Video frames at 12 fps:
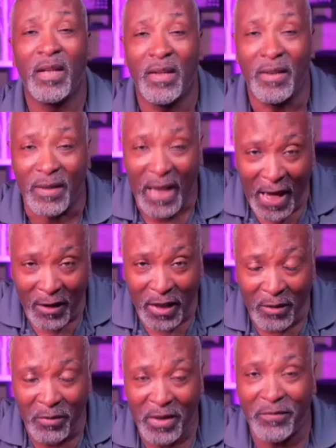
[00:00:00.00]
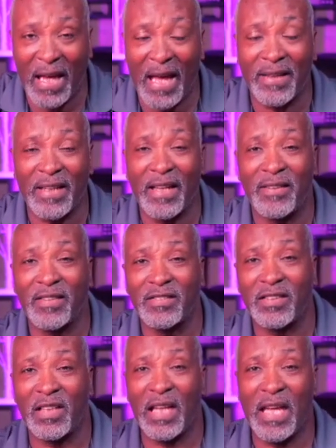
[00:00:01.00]
Now that we've gotten that
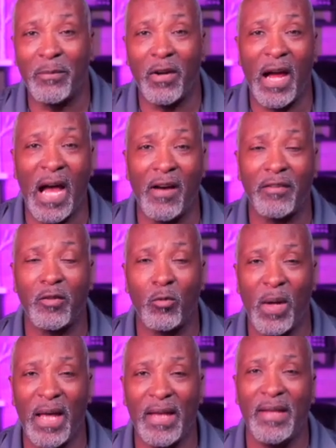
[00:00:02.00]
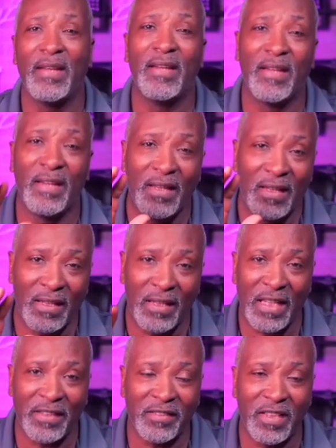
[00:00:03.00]
disclaimer out of the way,
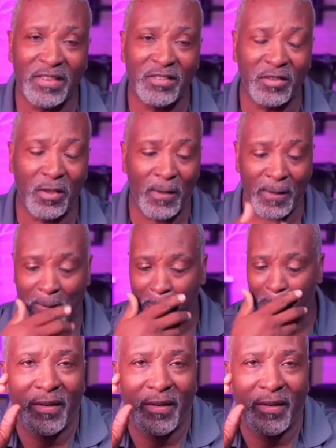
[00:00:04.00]
let's get started.